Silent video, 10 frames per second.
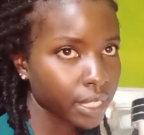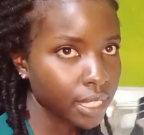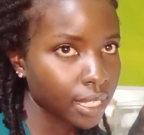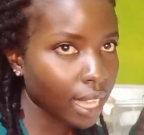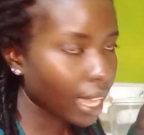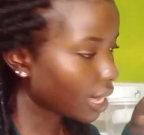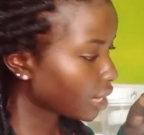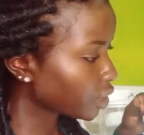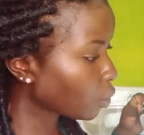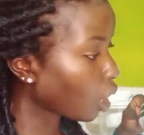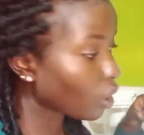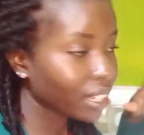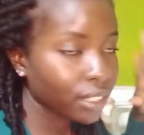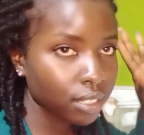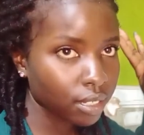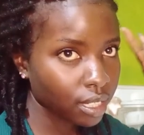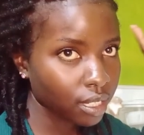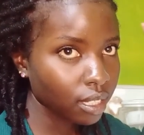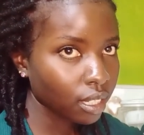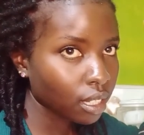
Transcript: these uh, they were only three.